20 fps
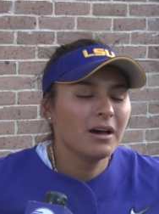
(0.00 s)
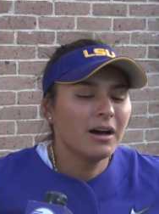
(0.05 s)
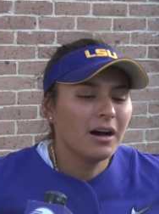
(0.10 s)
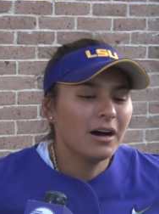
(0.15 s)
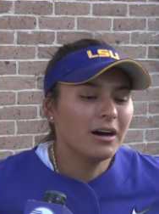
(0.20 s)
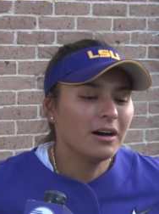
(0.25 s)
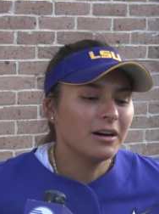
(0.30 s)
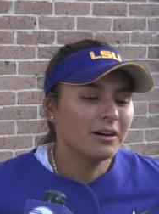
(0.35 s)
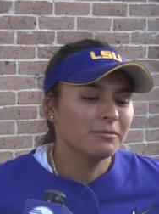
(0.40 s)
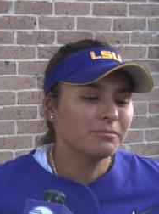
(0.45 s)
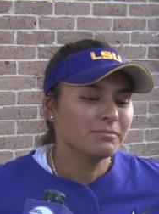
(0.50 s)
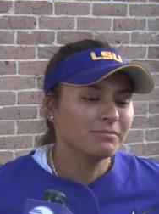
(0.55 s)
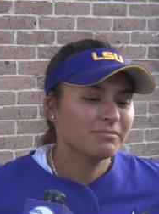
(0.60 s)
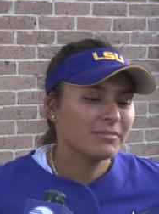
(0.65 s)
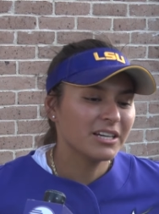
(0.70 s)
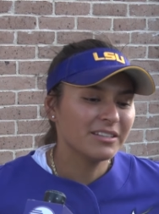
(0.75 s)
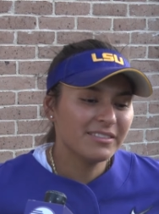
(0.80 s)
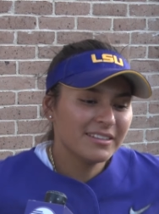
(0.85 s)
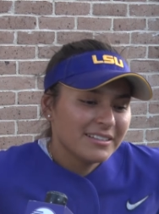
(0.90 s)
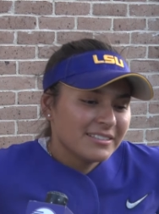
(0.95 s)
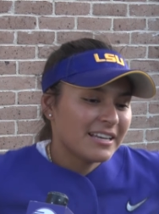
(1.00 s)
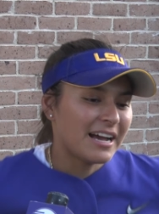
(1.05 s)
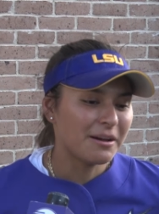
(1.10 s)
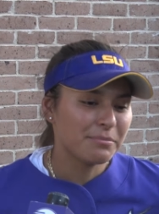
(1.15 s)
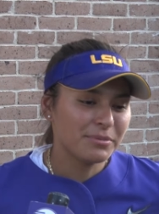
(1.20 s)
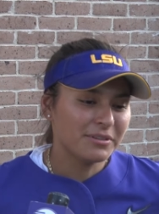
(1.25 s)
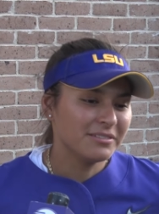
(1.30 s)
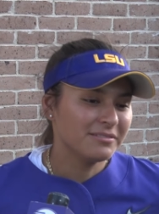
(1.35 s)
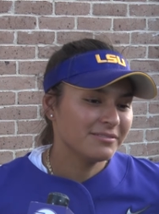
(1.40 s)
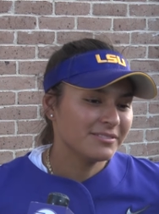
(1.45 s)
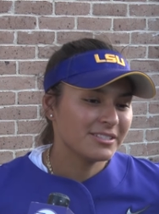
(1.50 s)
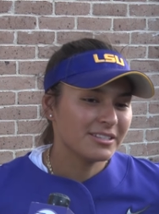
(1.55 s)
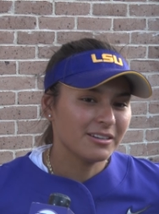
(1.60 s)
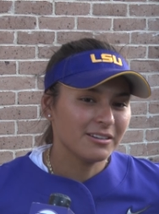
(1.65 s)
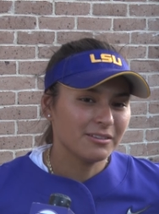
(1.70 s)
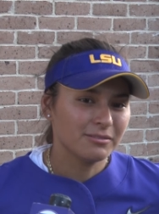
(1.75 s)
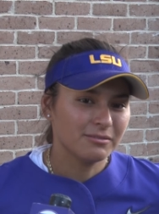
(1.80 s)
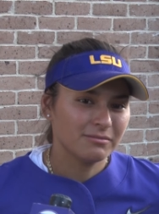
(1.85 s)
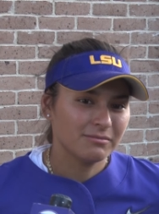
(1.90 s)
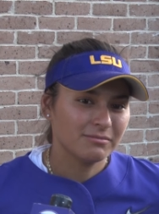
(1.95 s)
good things happen.
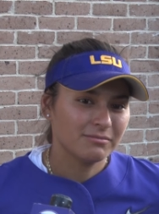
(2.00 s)
So